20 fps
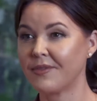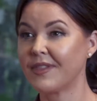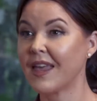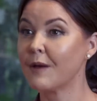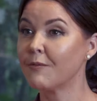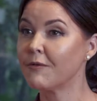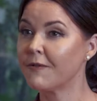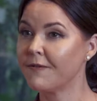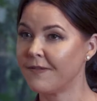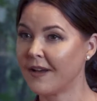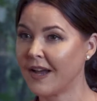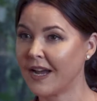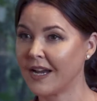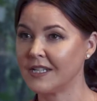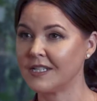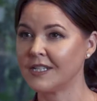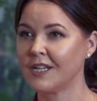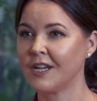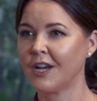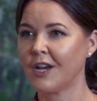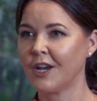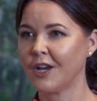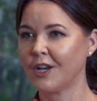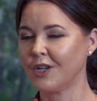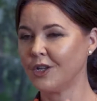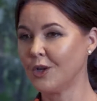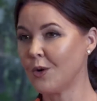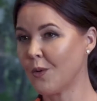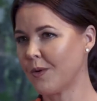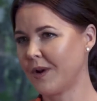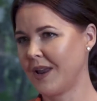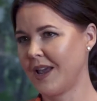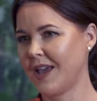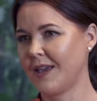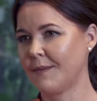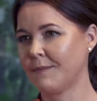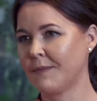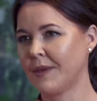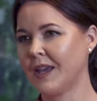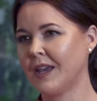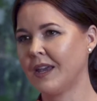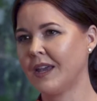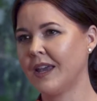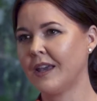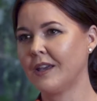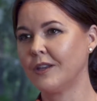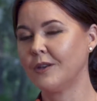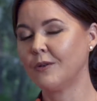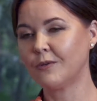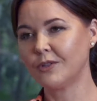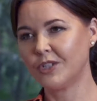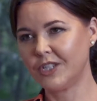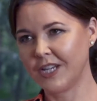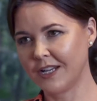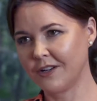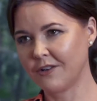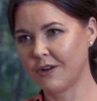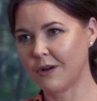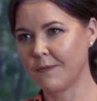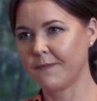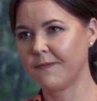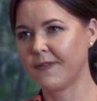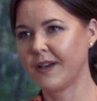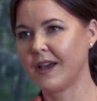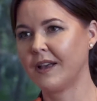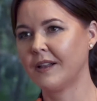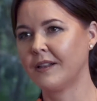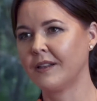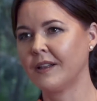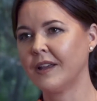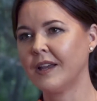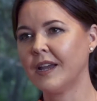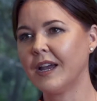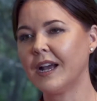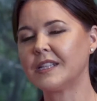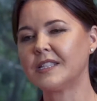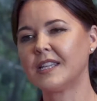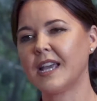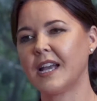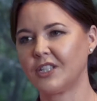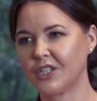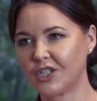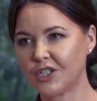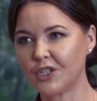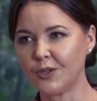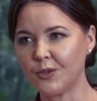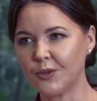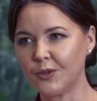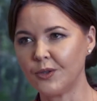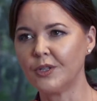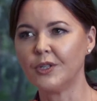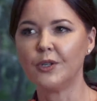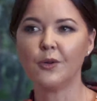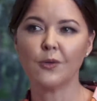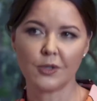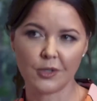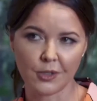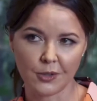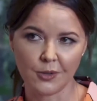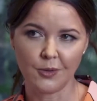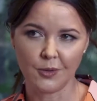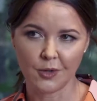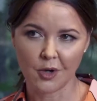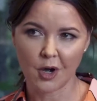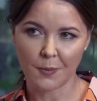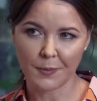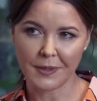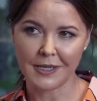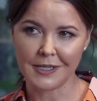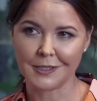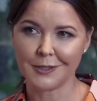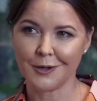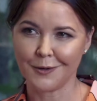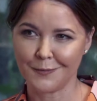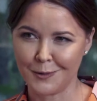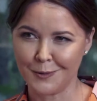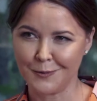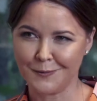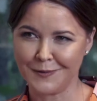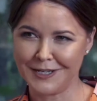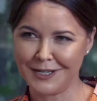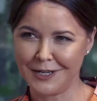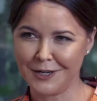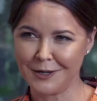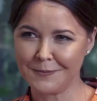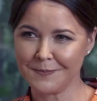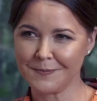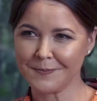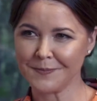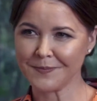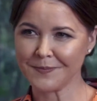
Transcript: they will find your name, your GEDCOM file attached to your 2 copies of your video.